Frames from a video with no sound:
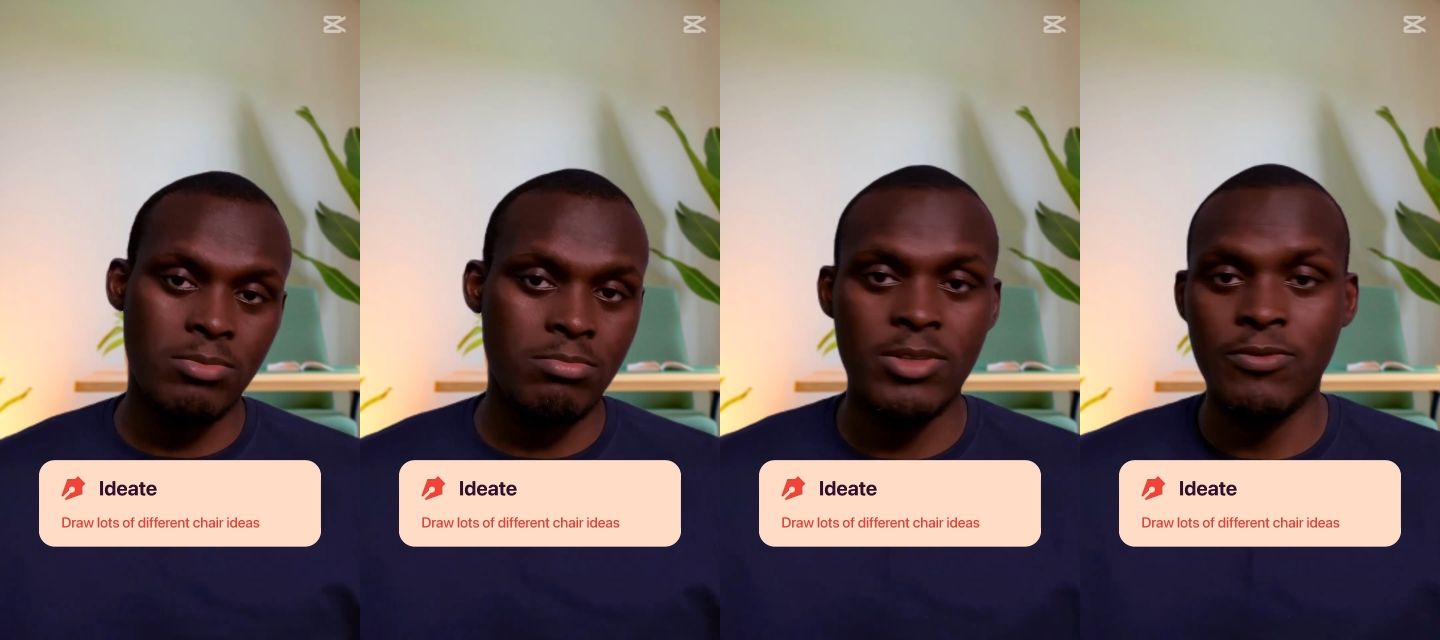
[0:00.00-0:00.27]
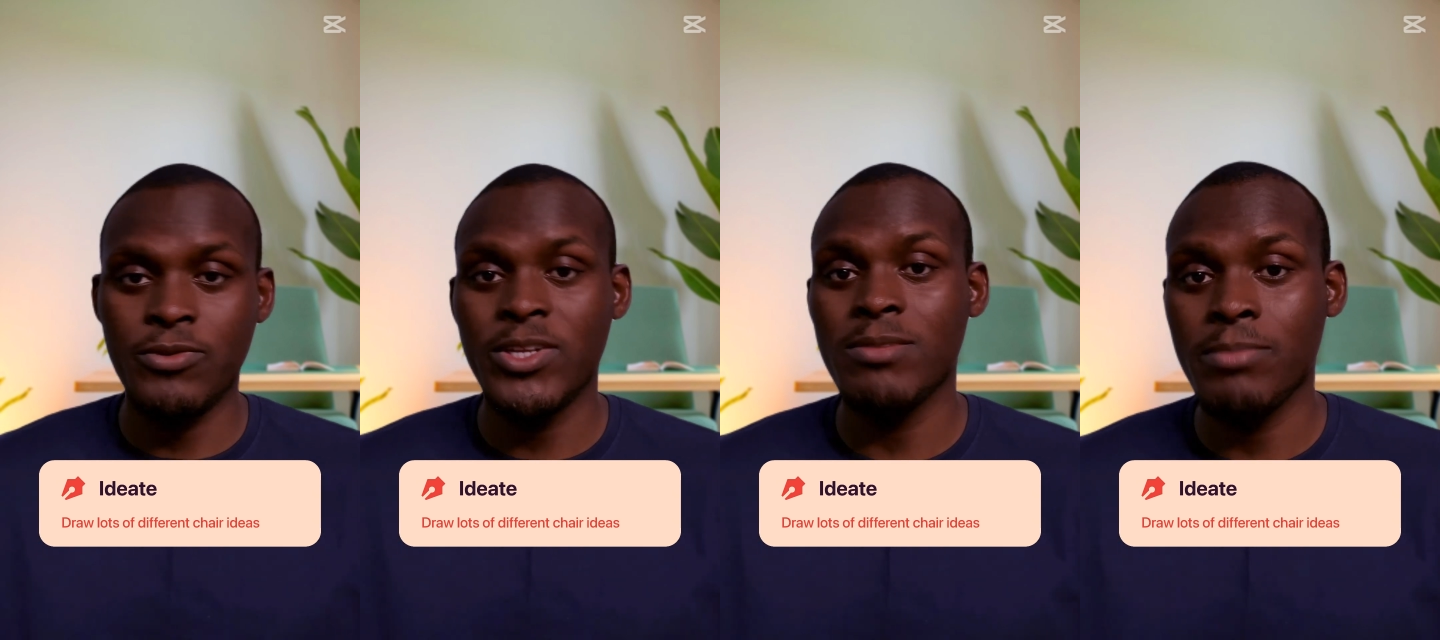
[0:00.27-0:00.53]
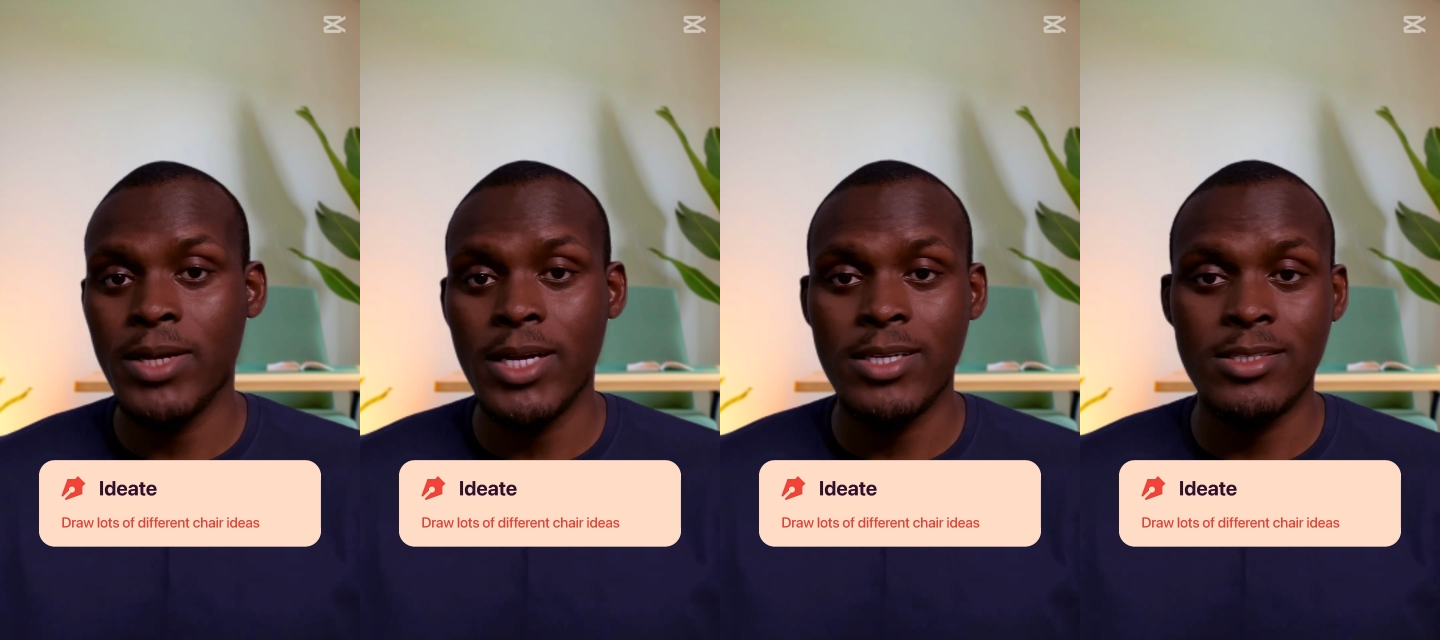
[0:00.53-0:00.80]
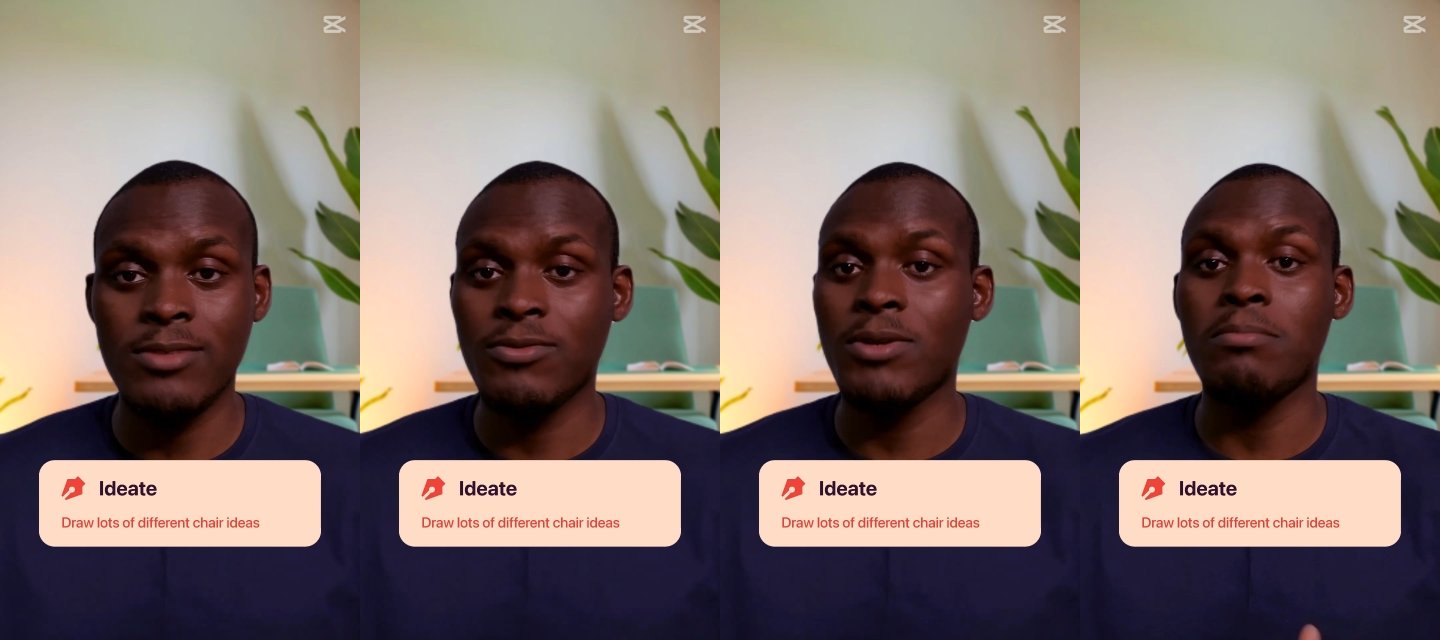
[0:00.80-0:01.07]
different
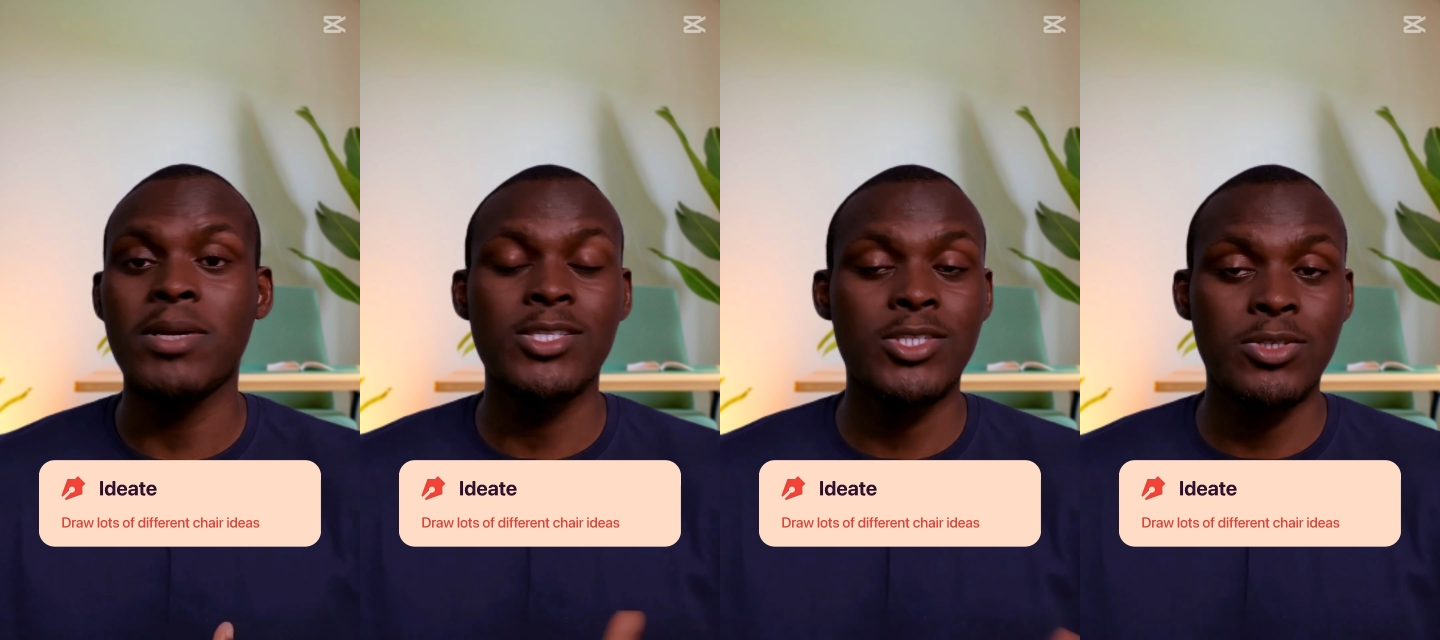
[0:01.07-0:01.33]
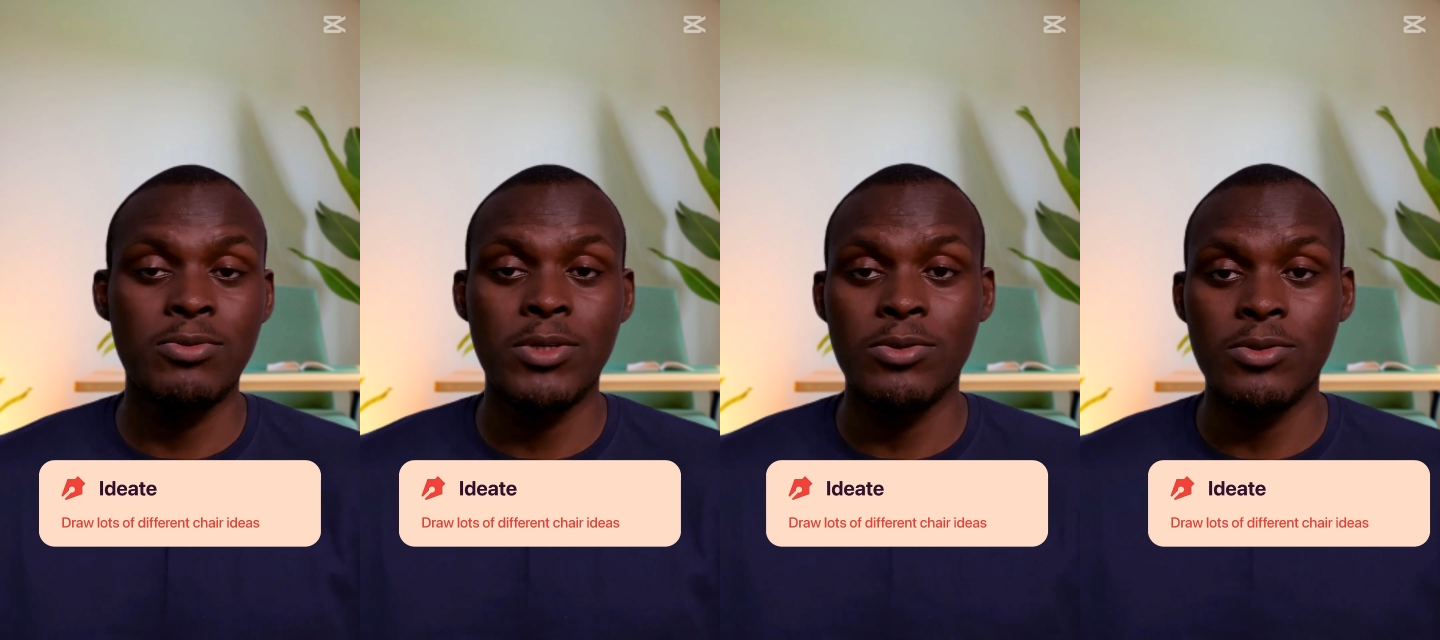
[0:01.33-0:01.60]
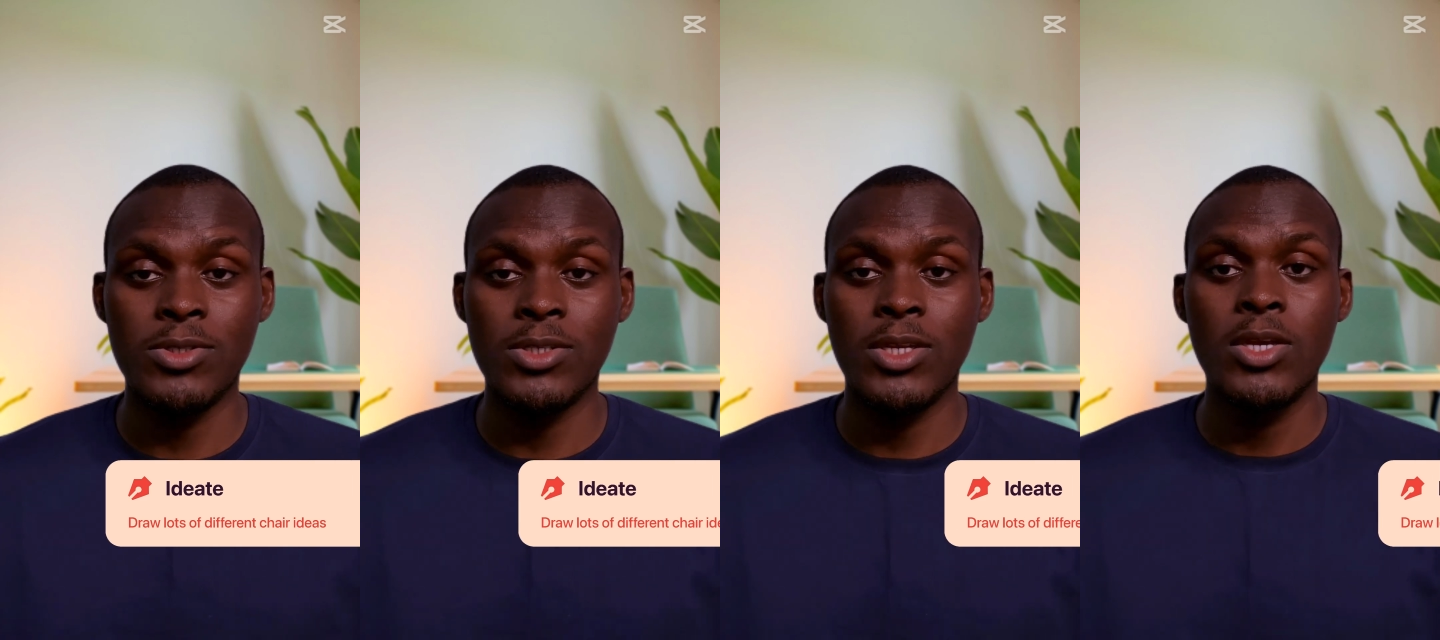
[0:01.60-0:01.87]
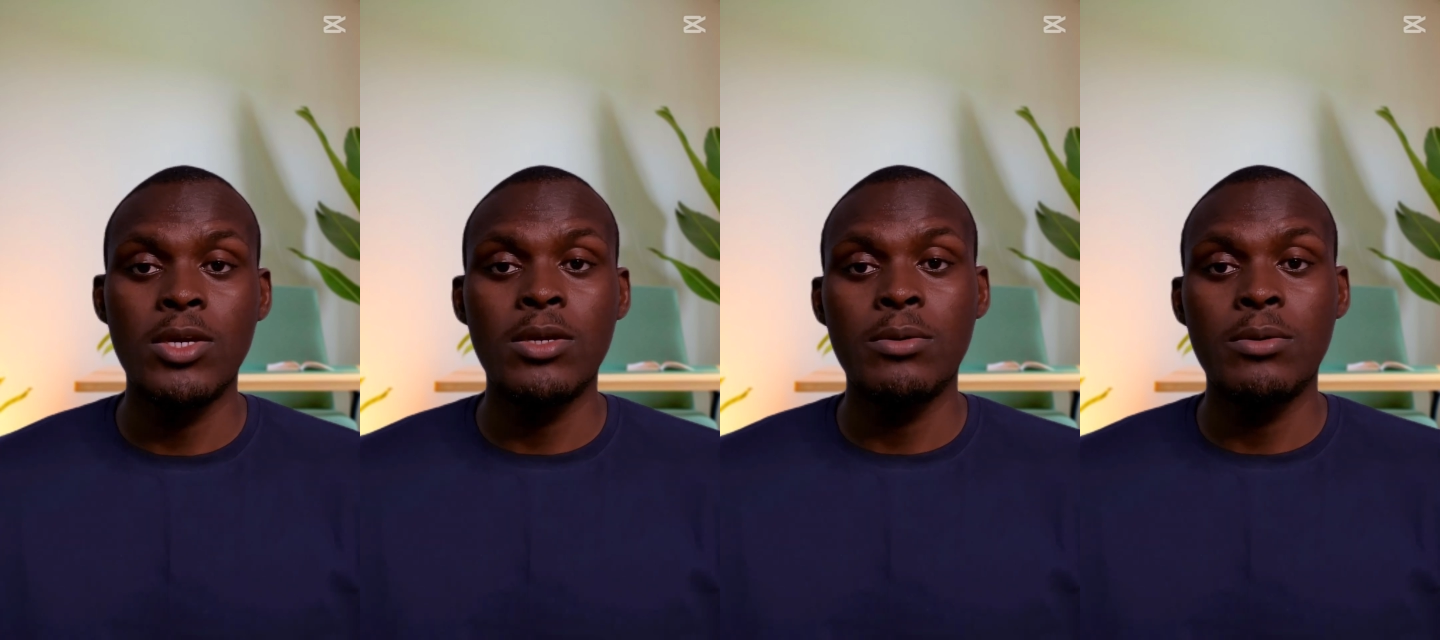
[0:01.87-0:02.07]
backs, different materials.